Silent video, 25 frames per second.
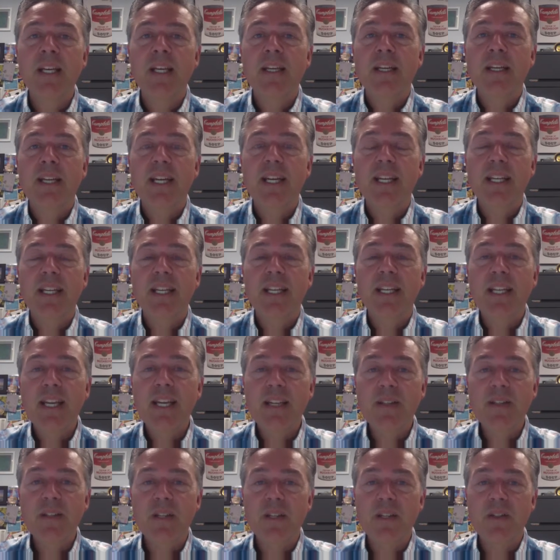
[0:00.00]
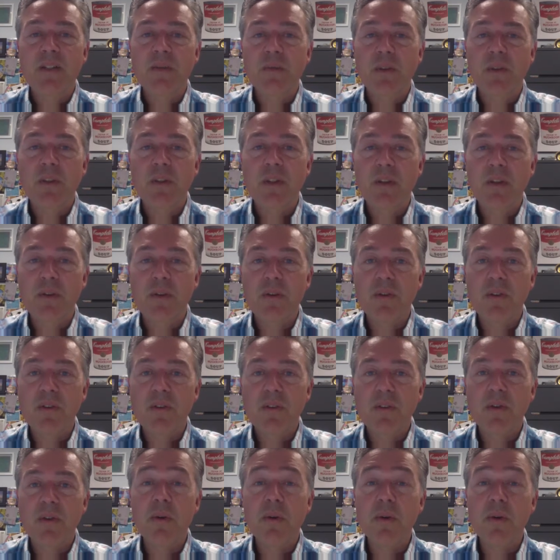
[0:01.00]
And in essence, what the Earth
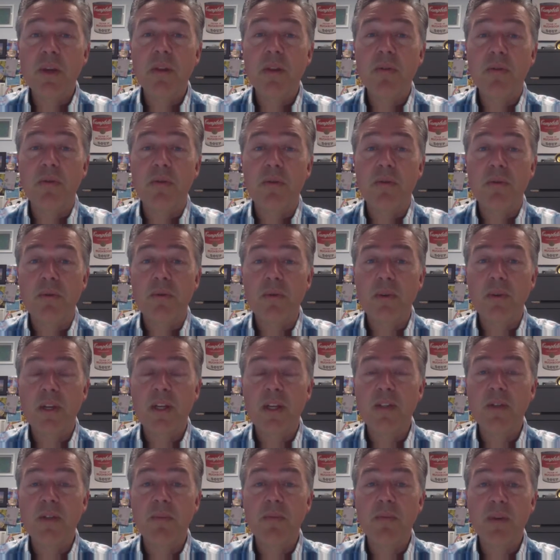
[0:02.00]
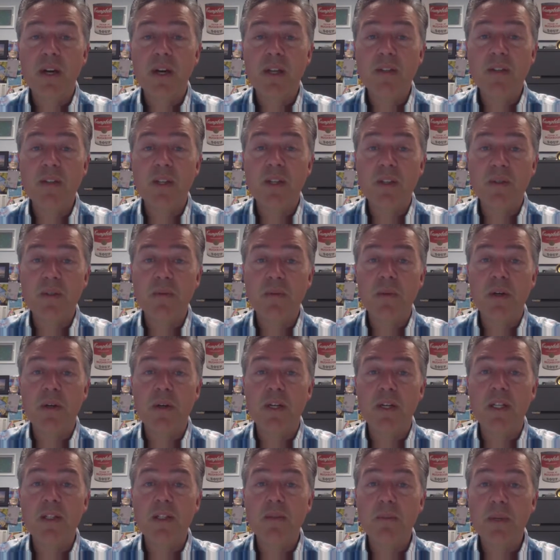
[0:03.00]
is going through is a process
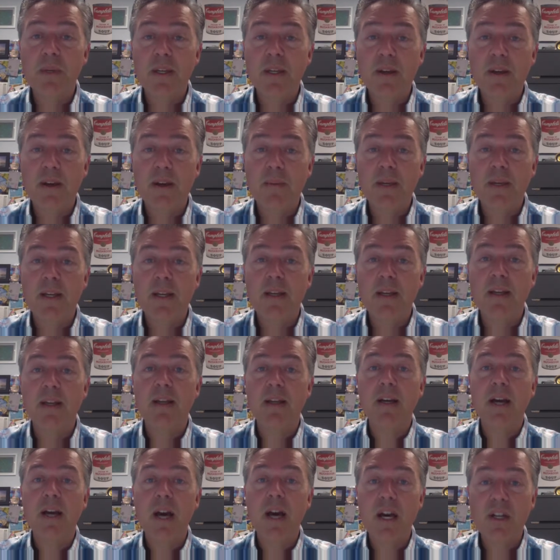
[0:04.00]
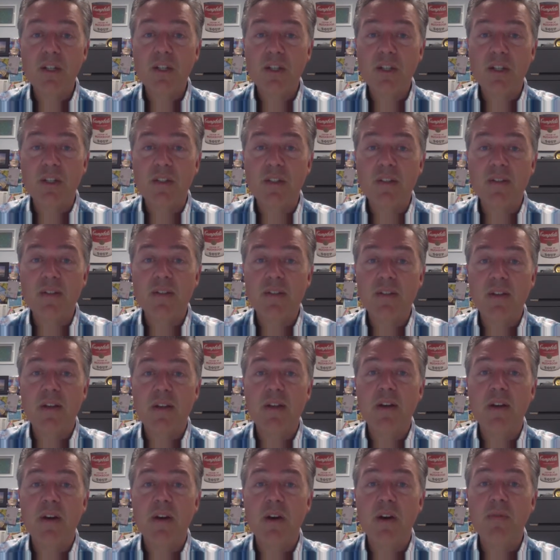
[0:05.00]
where it's becoming conscious
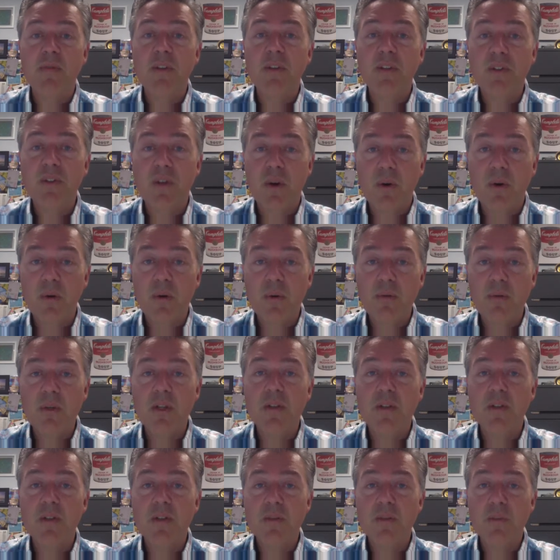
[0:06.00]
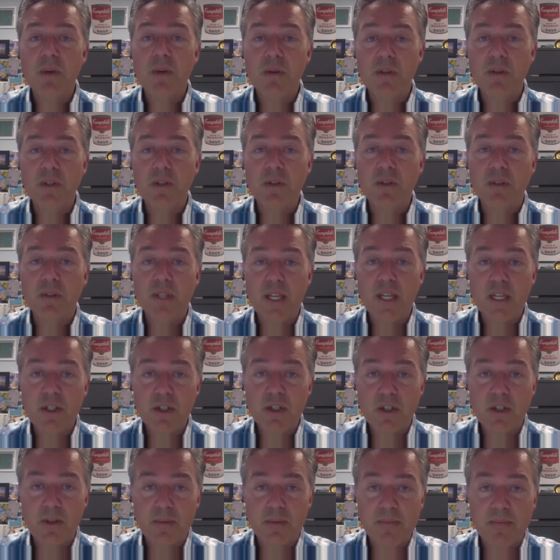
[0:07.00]
of its own spiritual
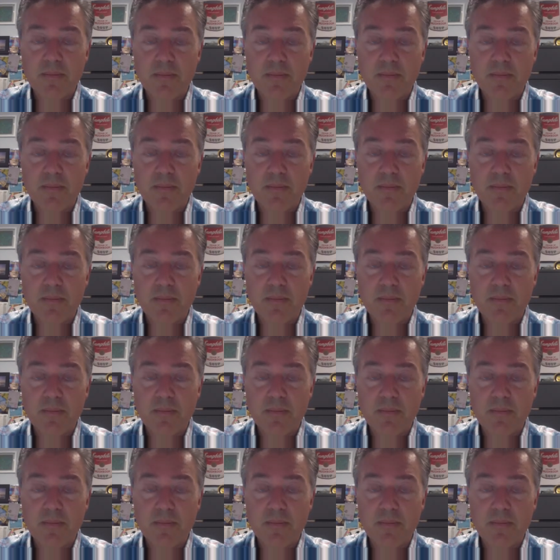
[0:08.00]
nature.